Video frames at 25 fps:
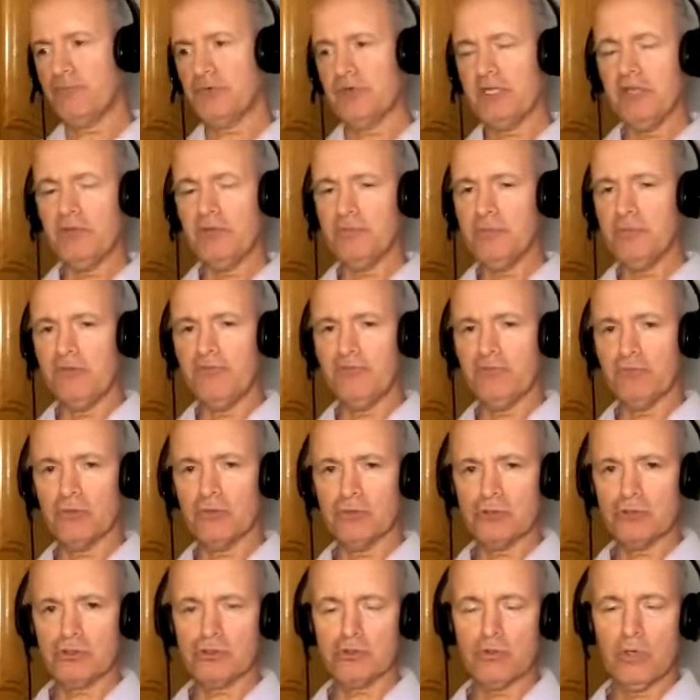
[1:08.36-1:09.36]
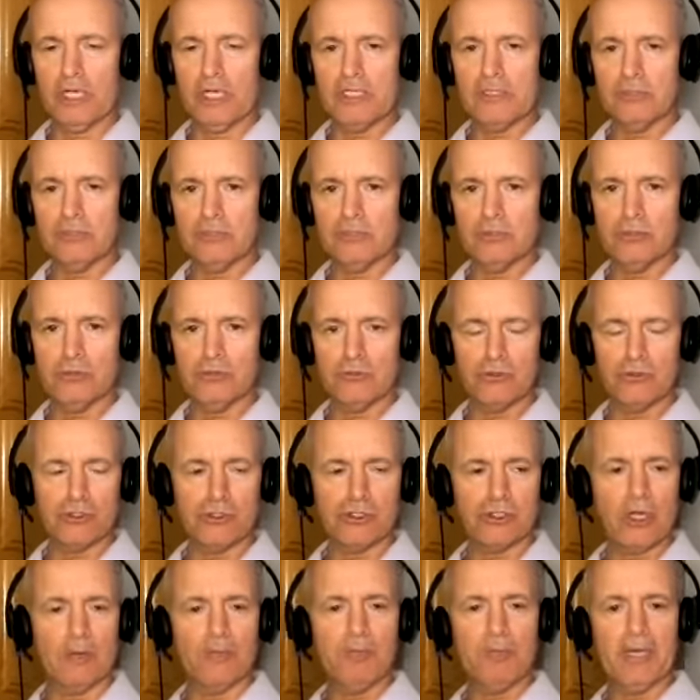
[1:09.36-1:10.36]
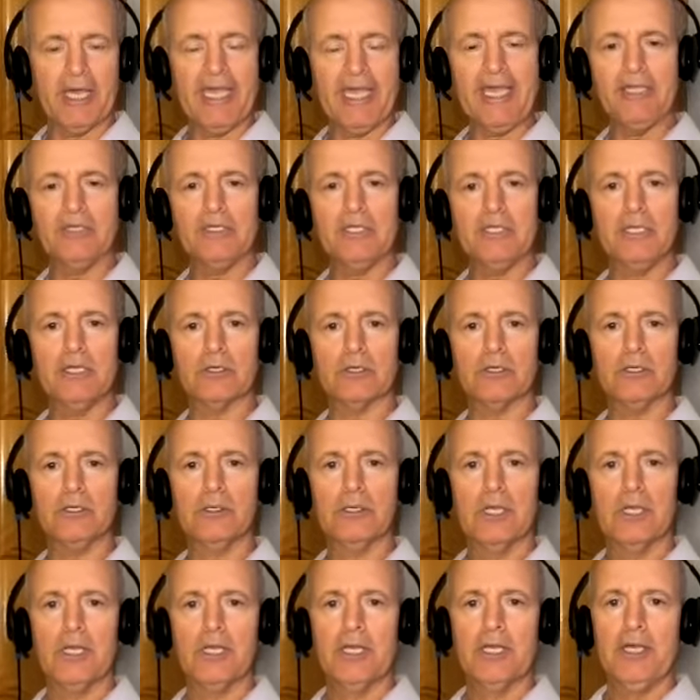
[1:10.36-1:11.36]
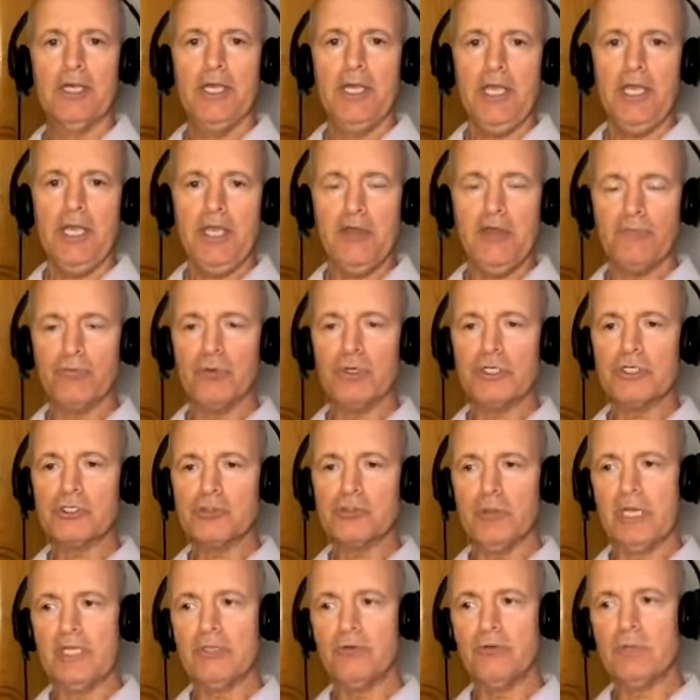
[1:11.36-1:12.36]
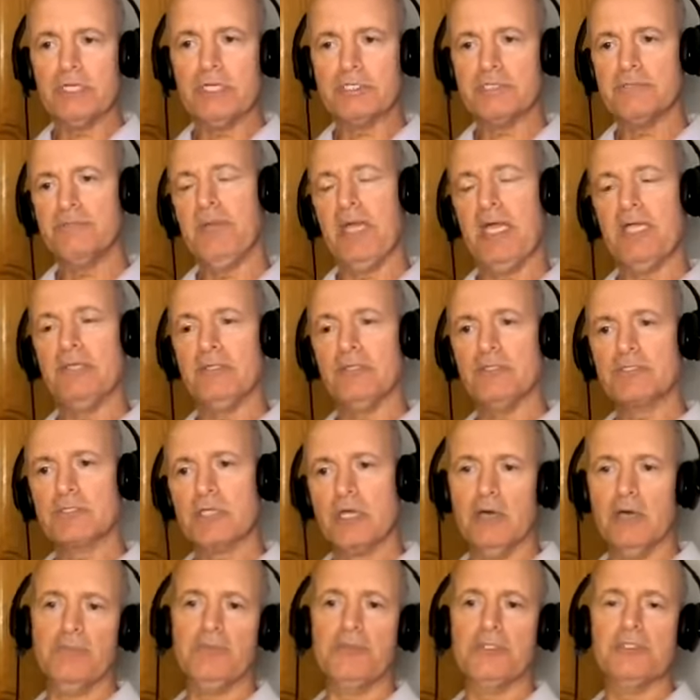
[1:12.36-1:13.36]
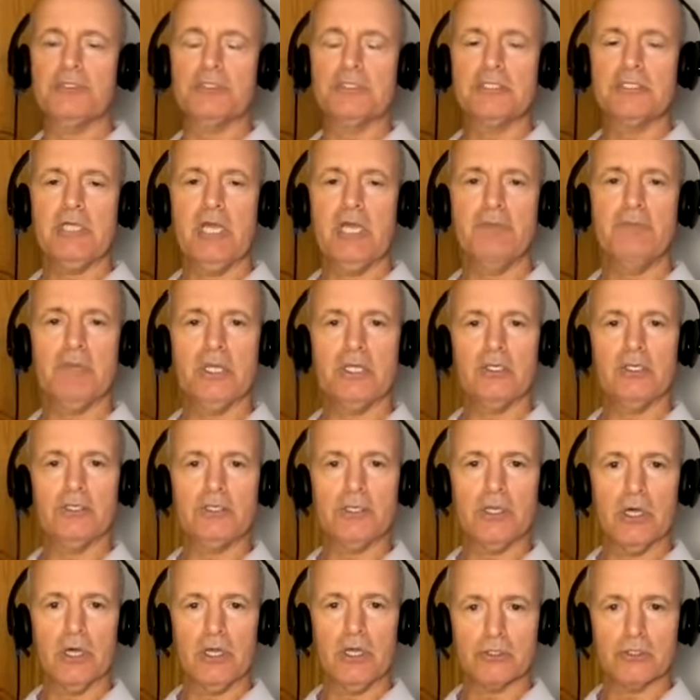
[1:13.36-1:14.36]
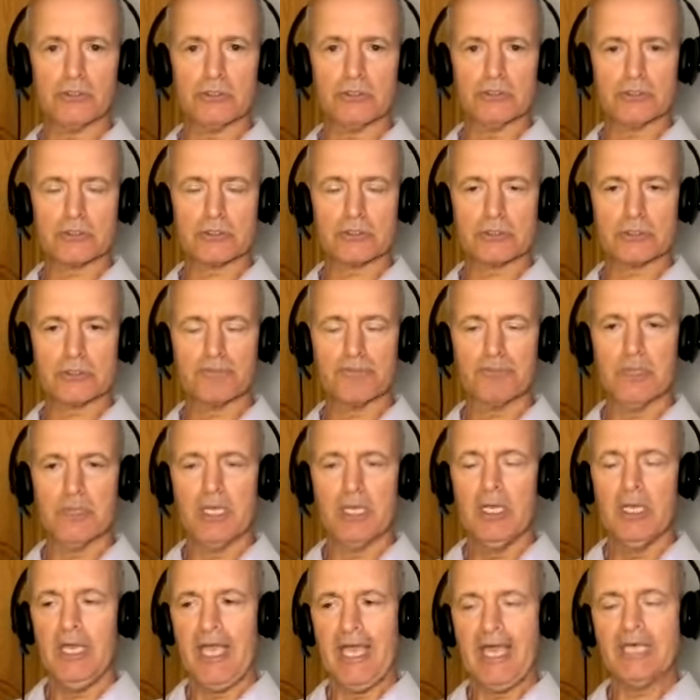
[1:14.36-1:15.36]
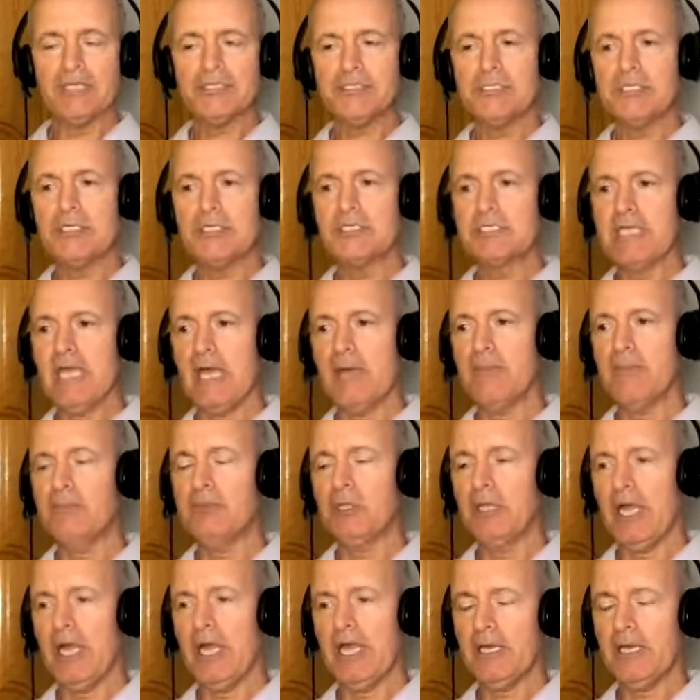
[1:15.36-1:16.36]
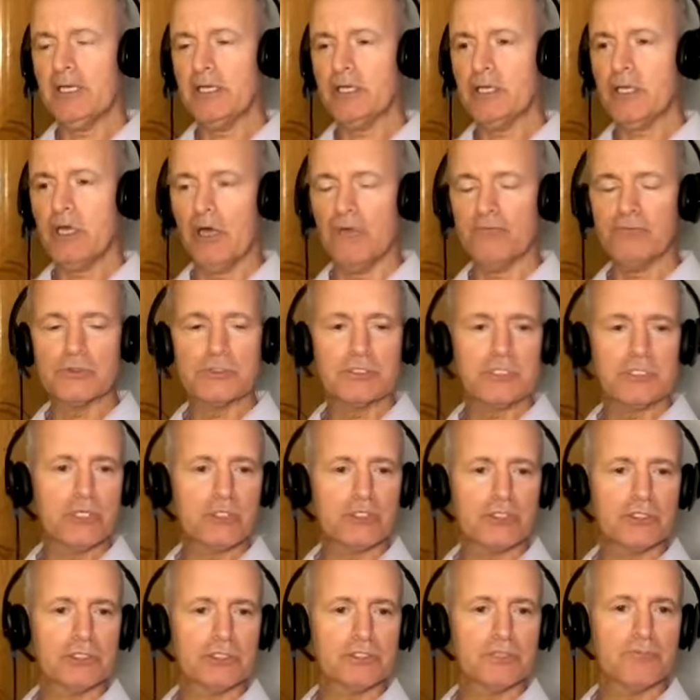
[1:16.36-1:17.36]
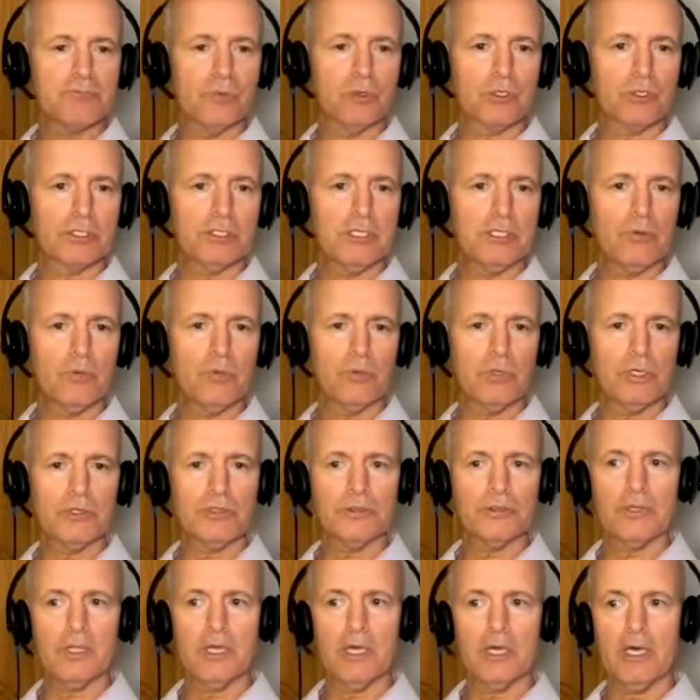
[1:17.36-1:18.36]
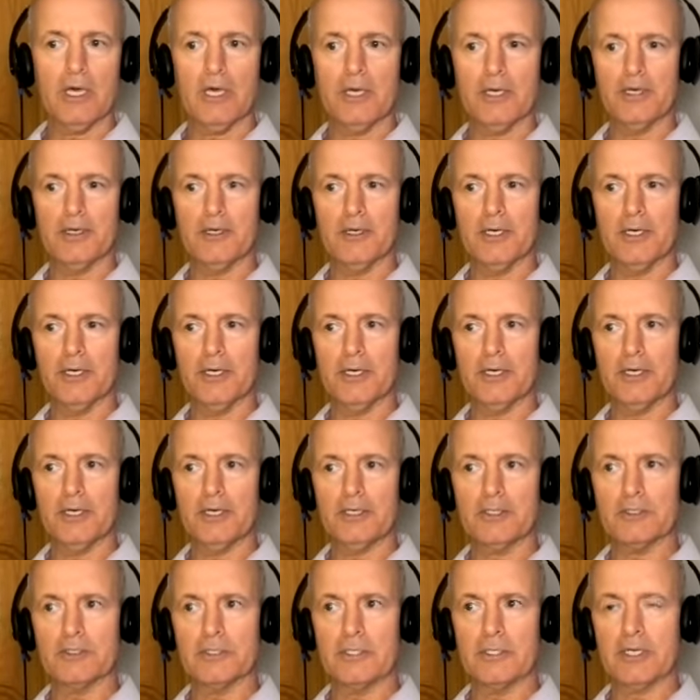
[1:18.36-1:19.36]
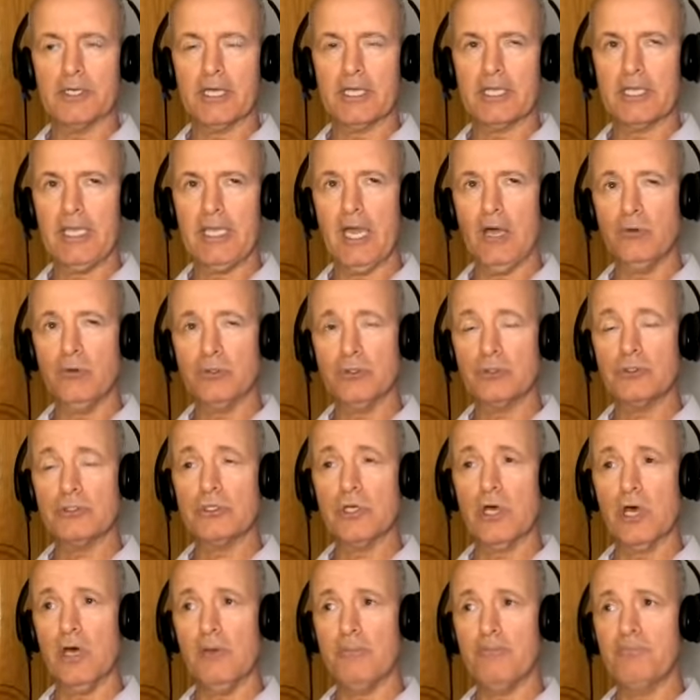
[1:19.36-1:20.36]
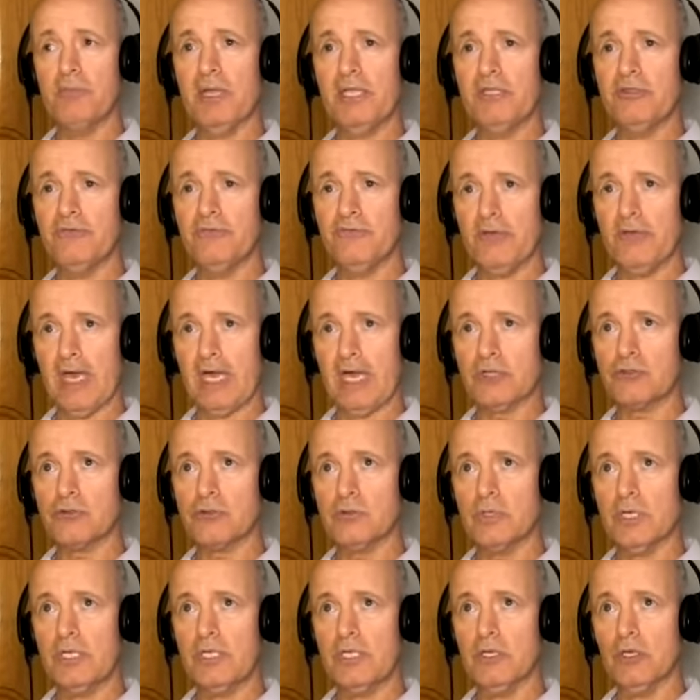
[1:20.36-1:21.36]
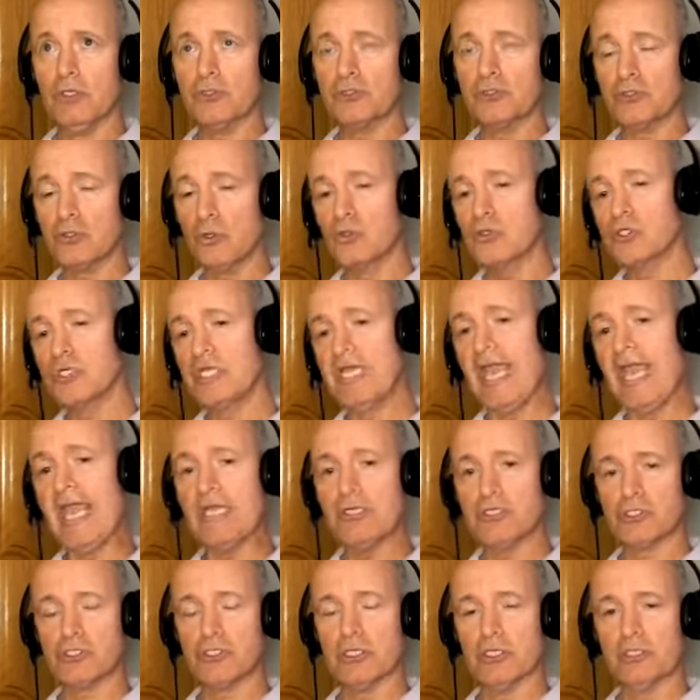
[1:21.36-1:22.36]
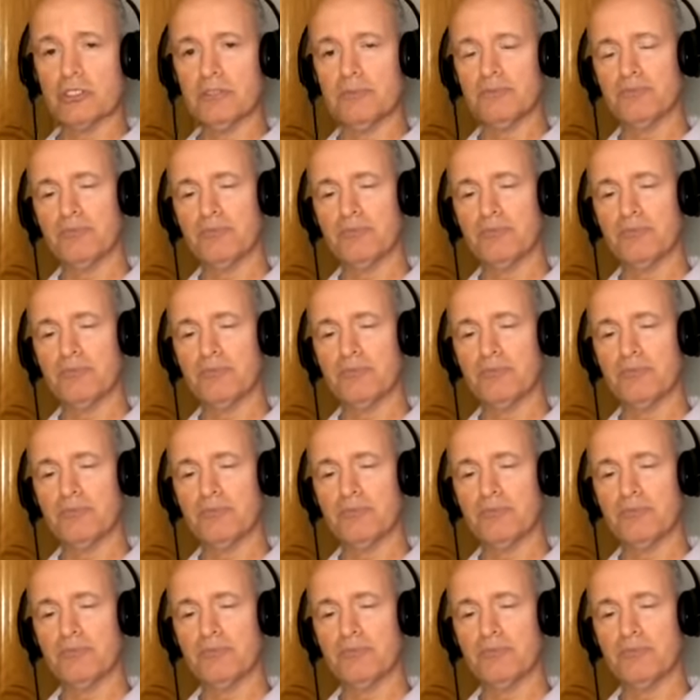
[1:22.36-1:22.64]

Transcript: forgive me for trying to jump ahead here, if we're trying to expand this company to $10 million, as an example, I had a conversation this morning with uh, uh, a countertop manufacturing association.